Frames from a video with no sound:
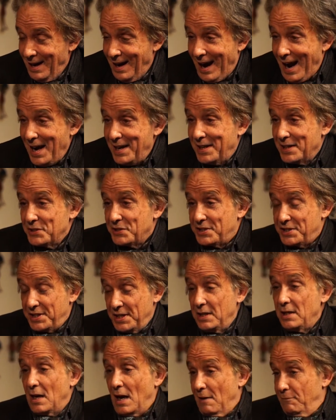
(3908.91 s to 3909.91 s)
I can
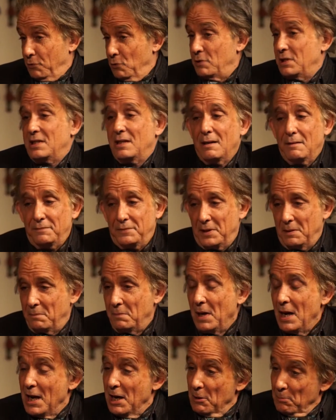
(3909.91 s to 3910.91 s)
see, I've always loved him,
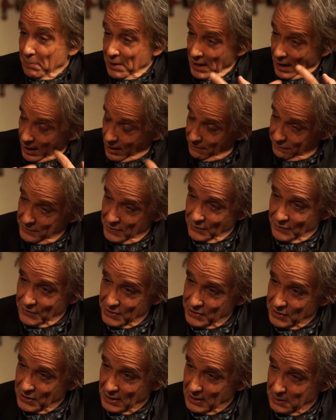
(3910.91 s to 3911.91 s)
but after
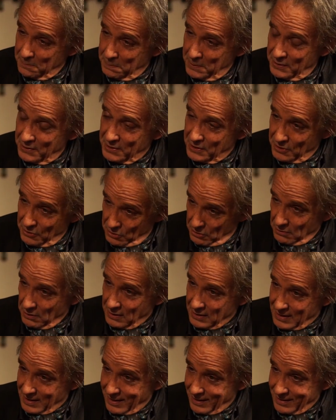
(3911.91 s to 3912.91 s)
this experience and during
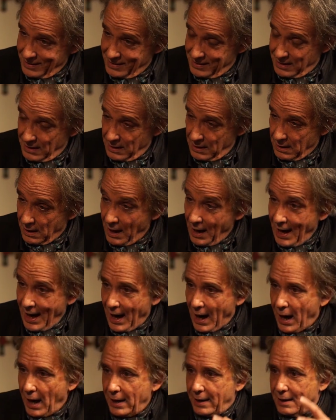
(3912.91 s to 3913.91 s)
this last year,
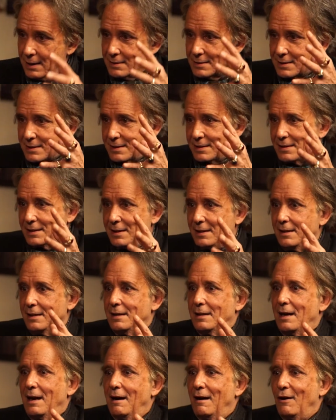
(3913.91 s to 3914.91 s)
I can see
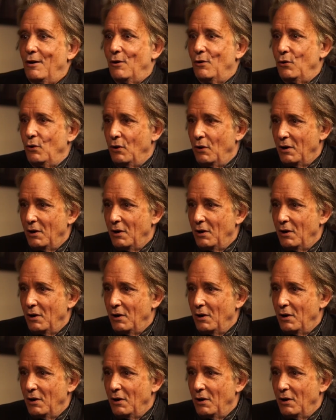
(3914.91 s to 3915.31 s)
now